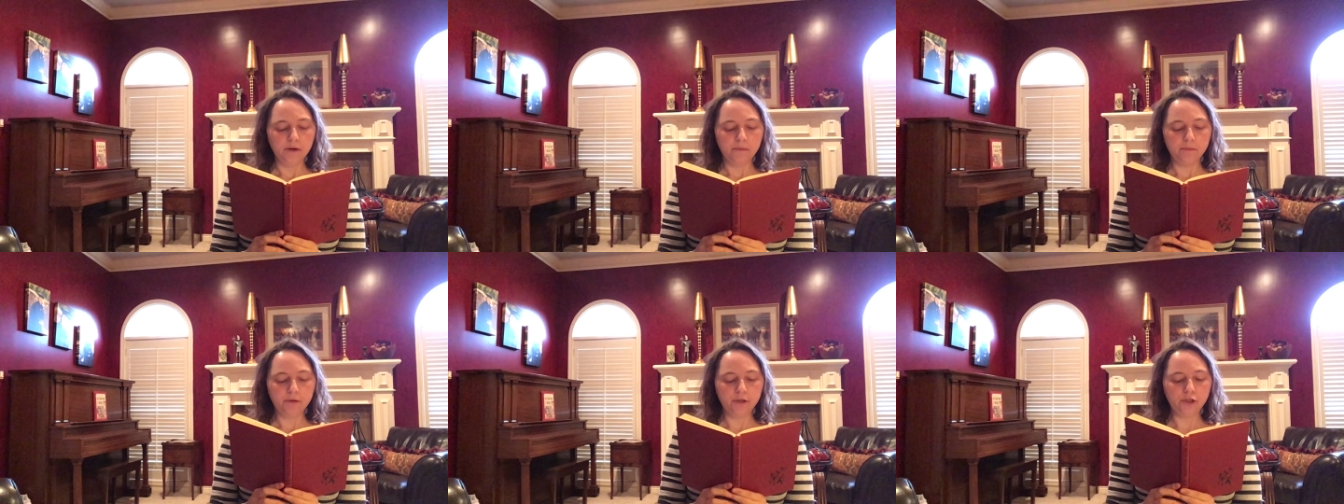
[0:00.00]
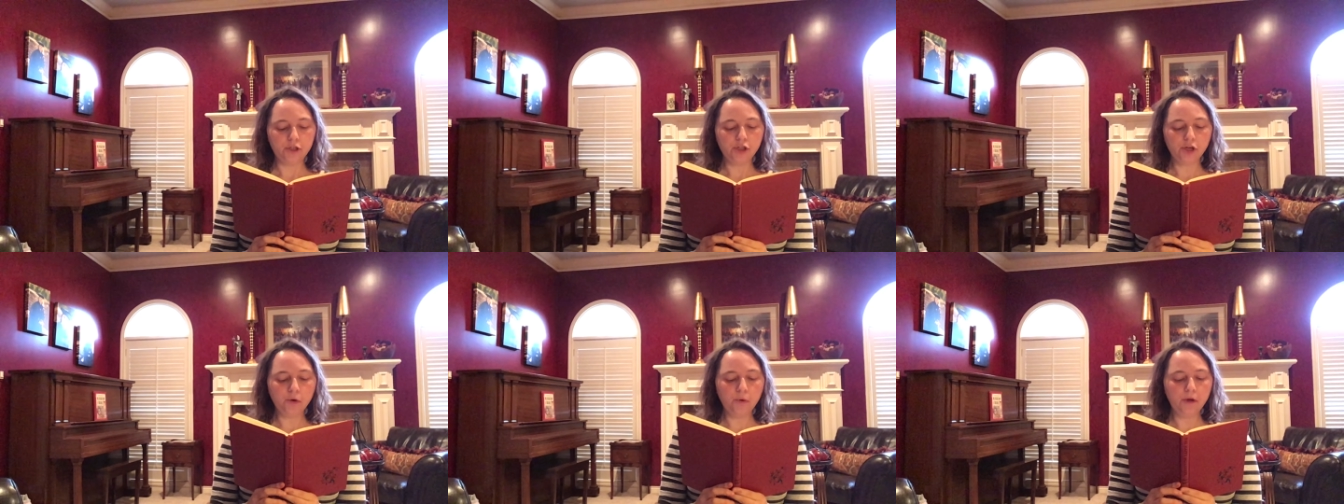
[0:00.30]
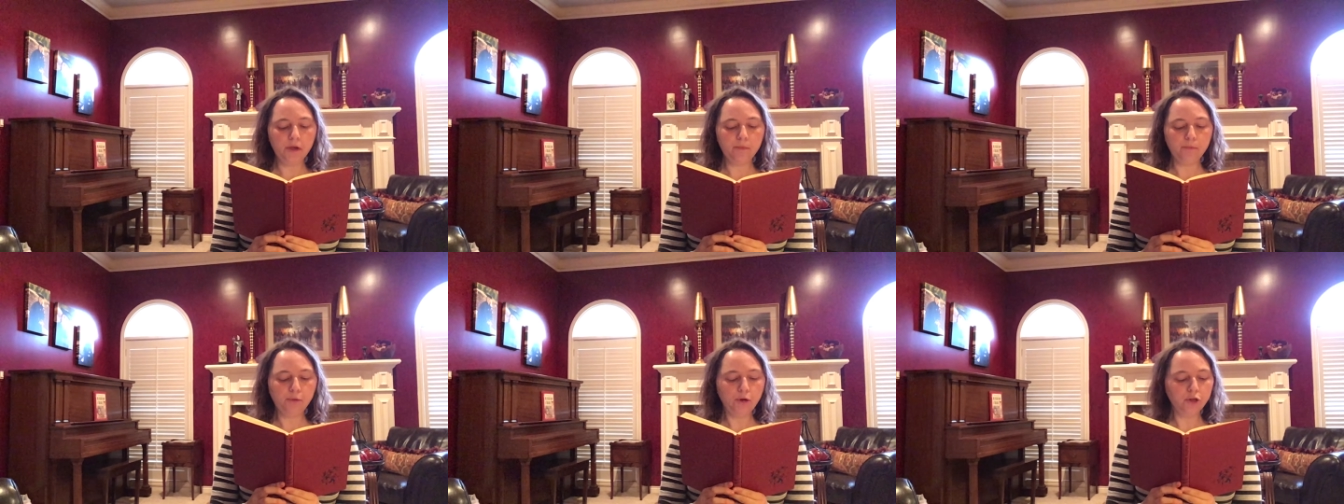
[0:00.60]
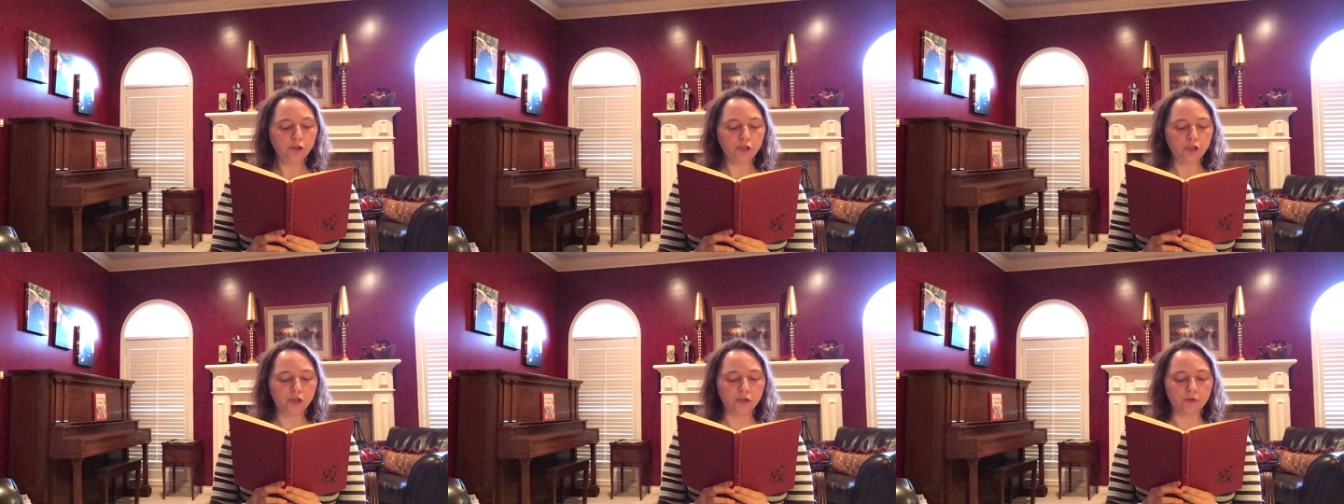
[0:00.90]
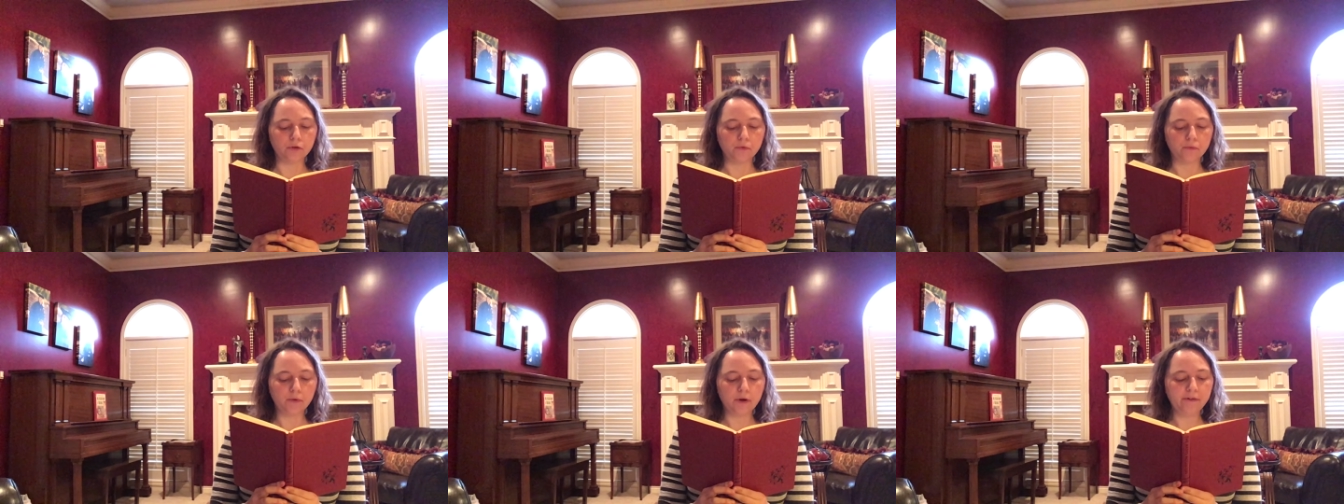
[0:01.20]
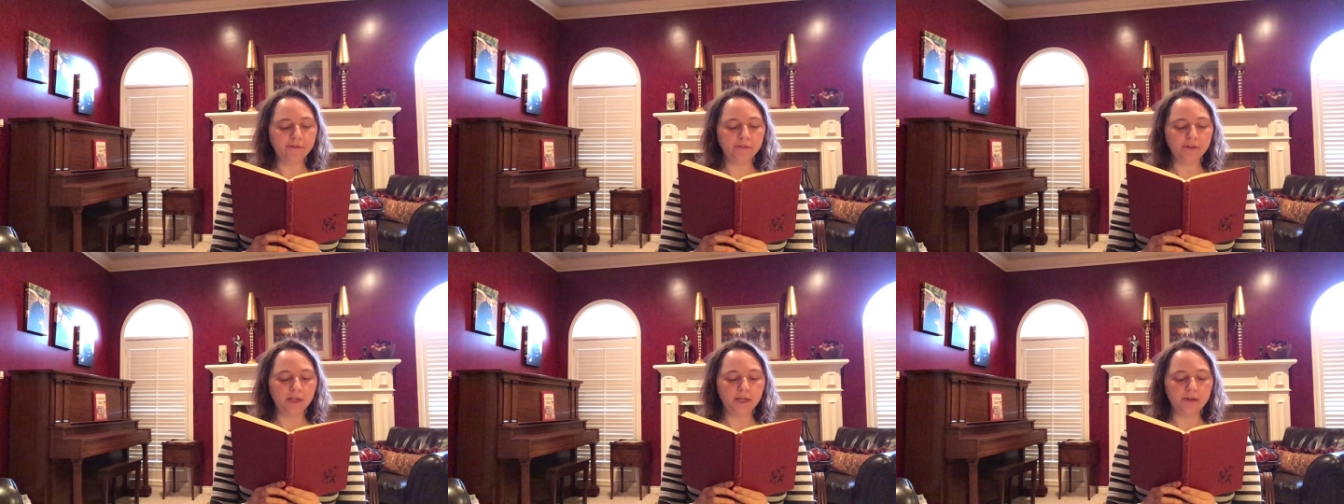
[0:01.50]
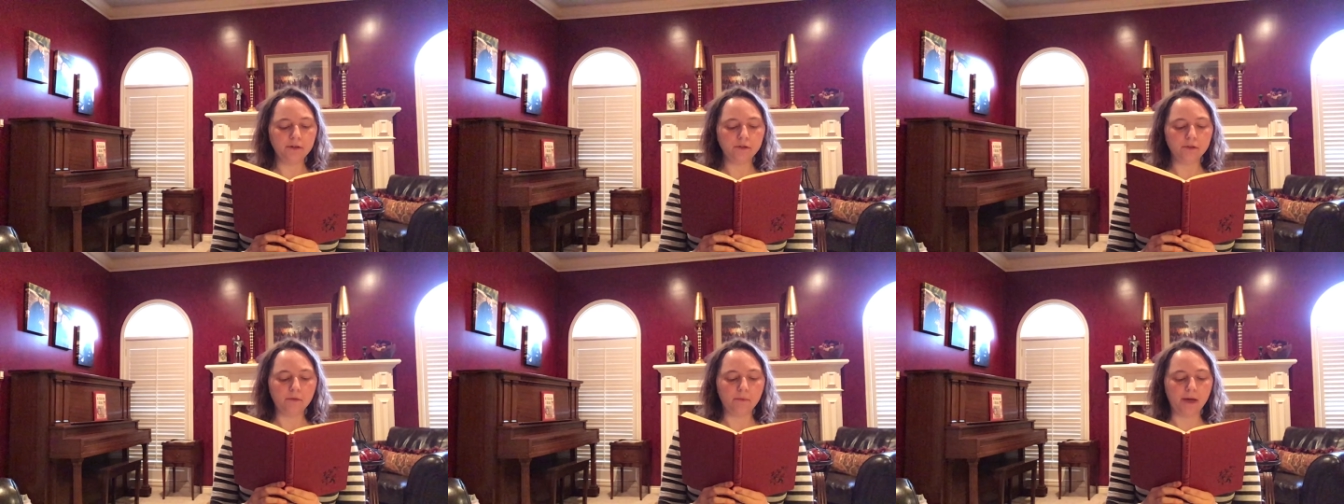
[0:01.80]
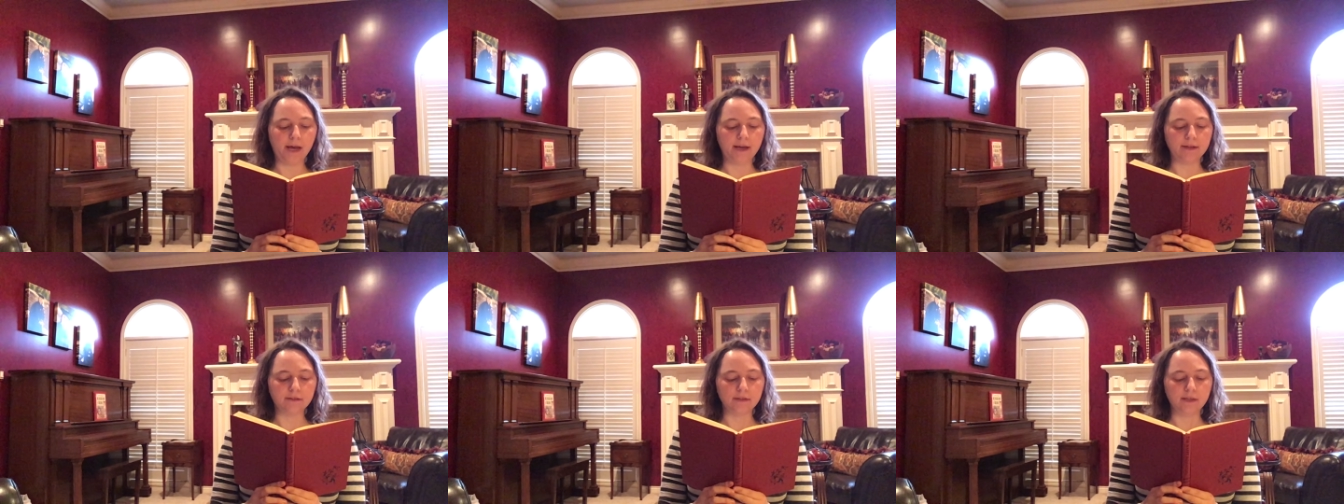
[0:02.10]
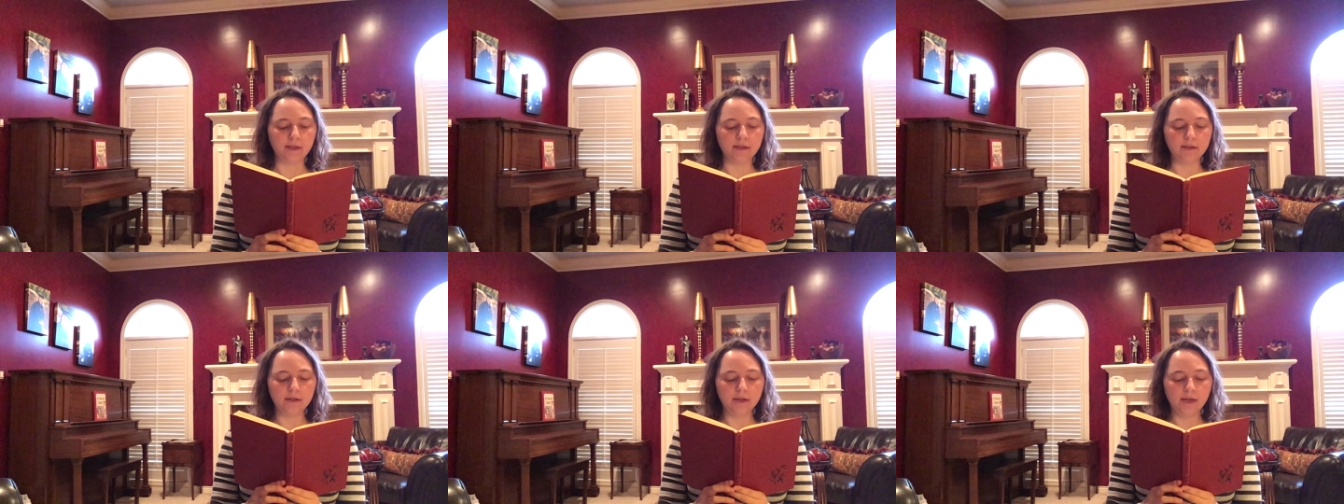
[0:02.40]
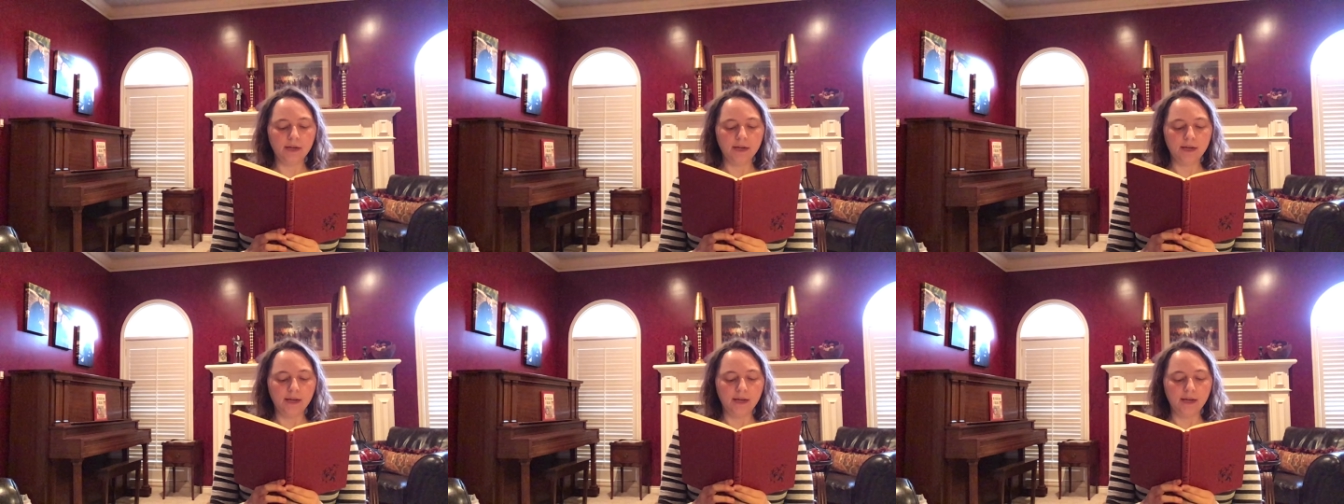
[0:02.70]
but Joey pushed her roughly into the basket